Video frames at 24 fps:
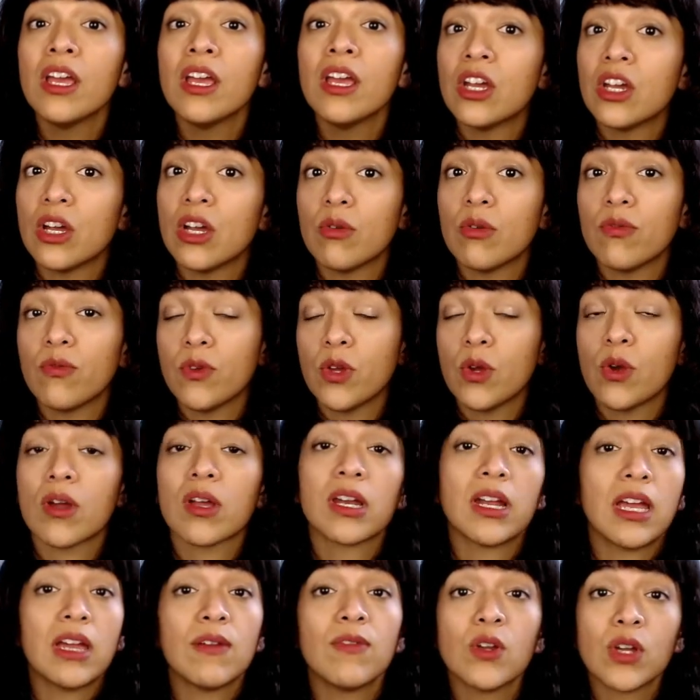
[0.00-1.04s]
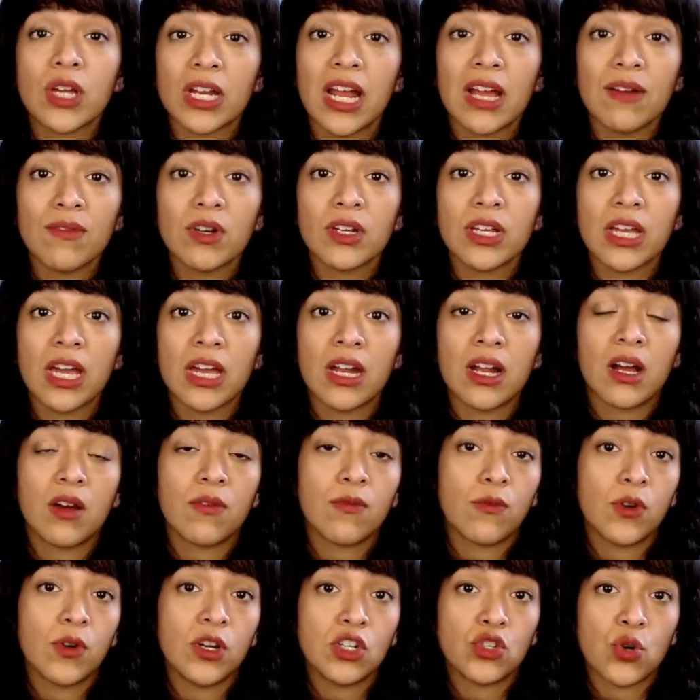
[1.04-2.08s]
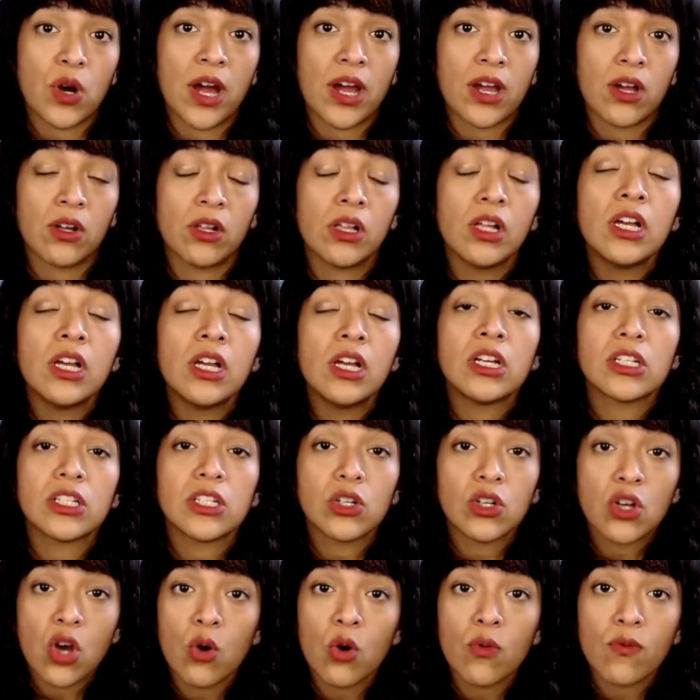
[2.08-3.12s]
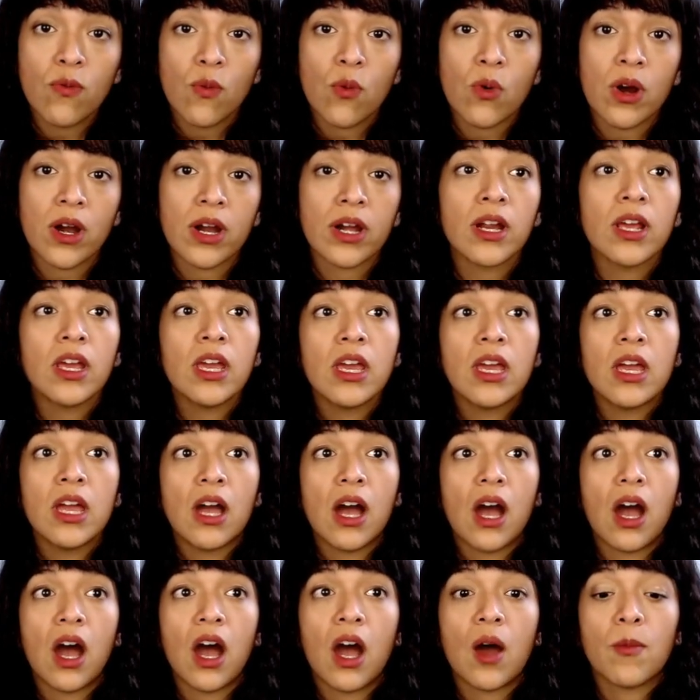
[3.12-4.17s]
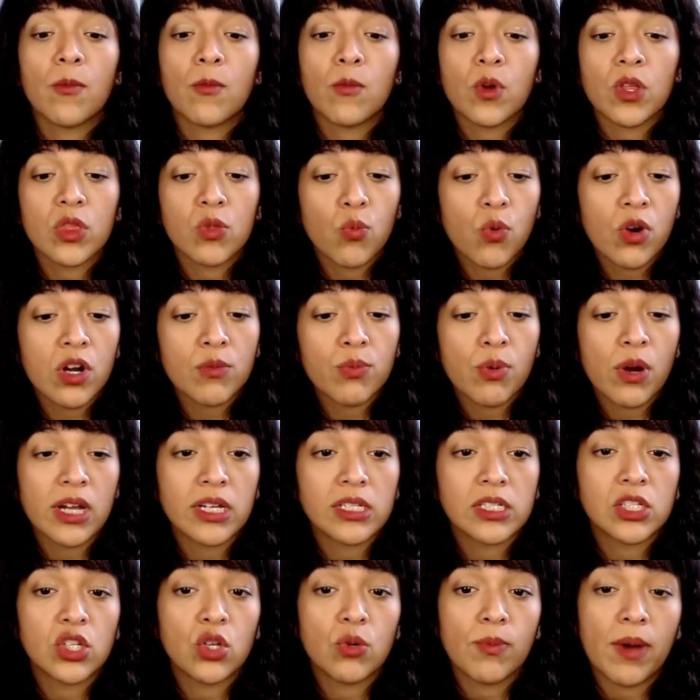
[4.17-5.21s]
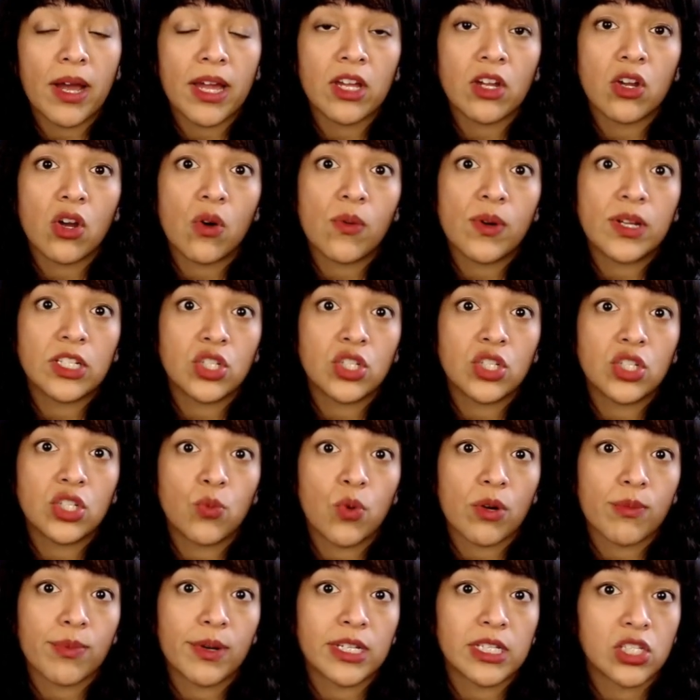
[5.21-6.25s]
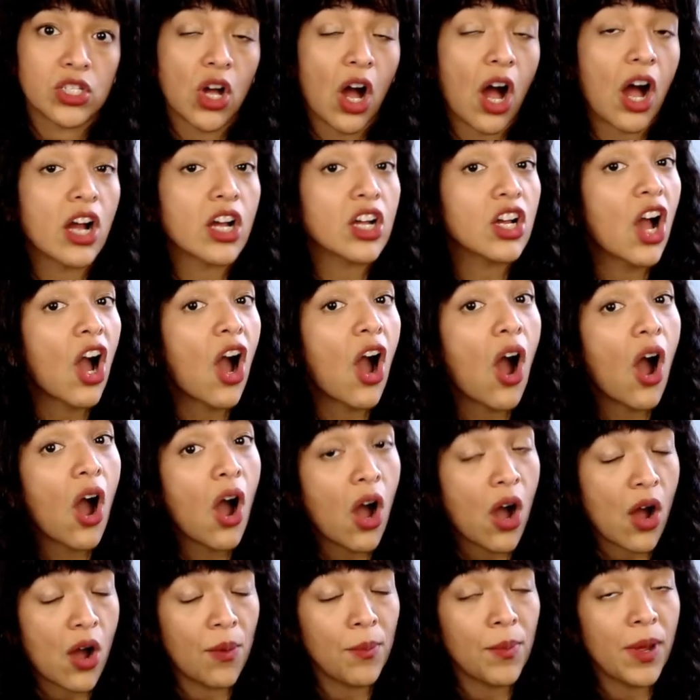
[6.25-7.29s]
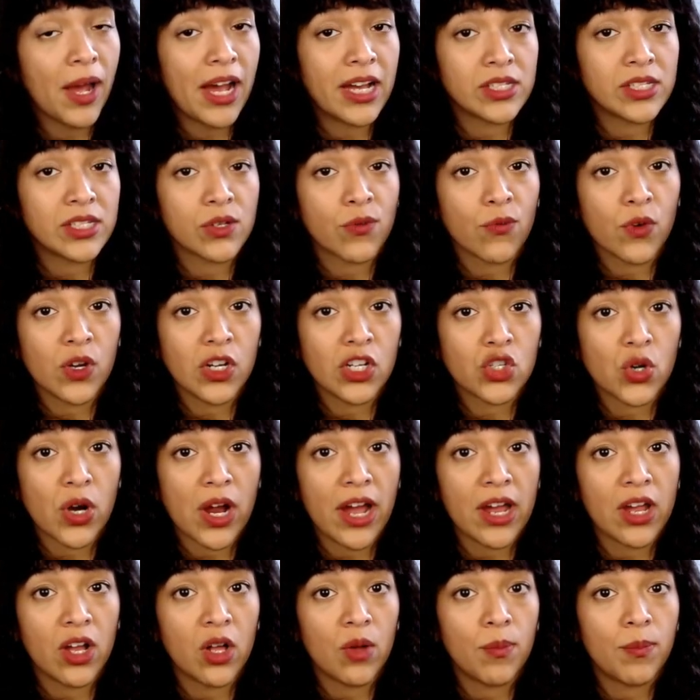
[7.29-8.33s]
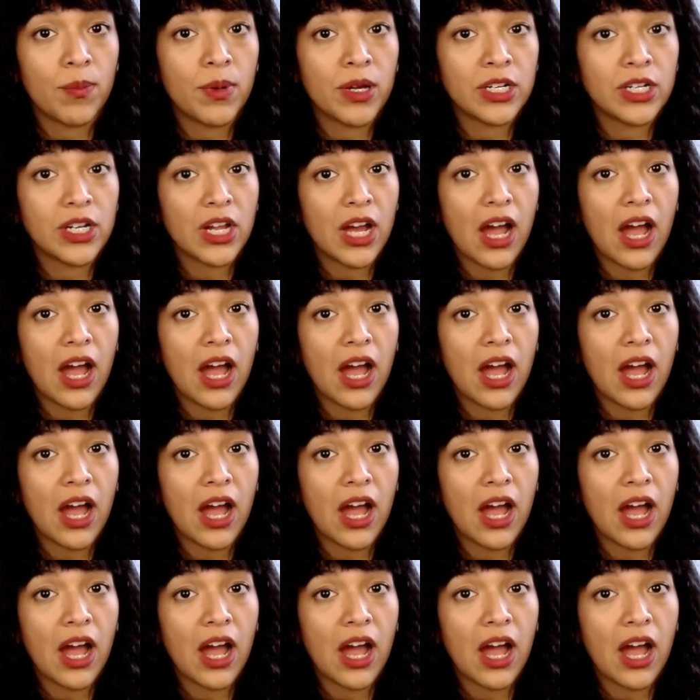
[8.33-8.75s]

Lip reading: if you can ever get a free trial, go for it. With WordPress, you might go into WordPress.com as a free trial, but